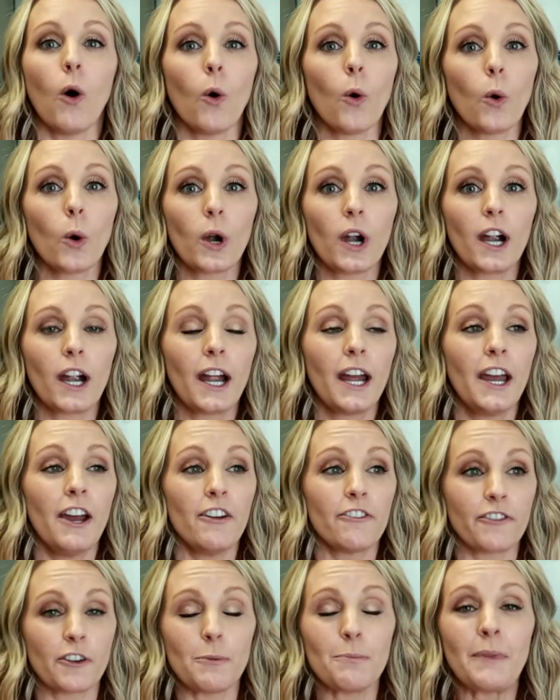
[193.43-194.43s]
or
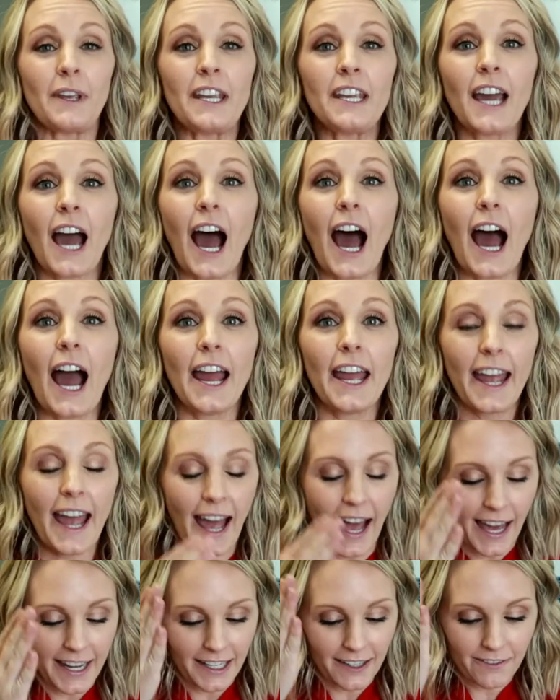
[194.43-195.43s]
for me, I
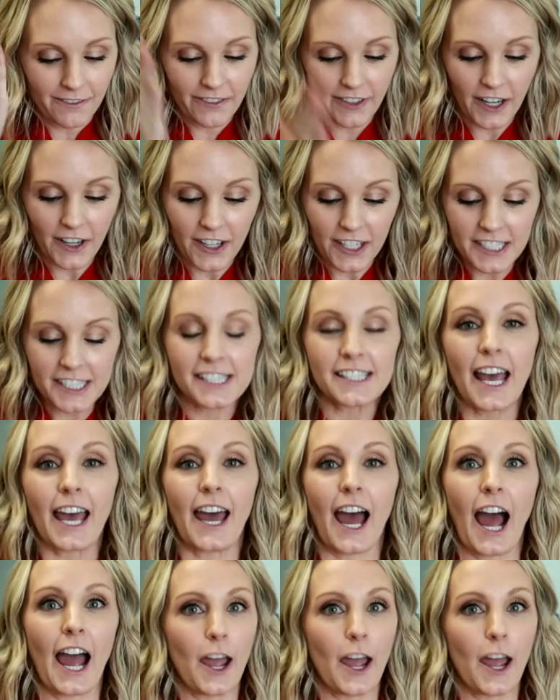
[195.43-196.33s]
had it very set.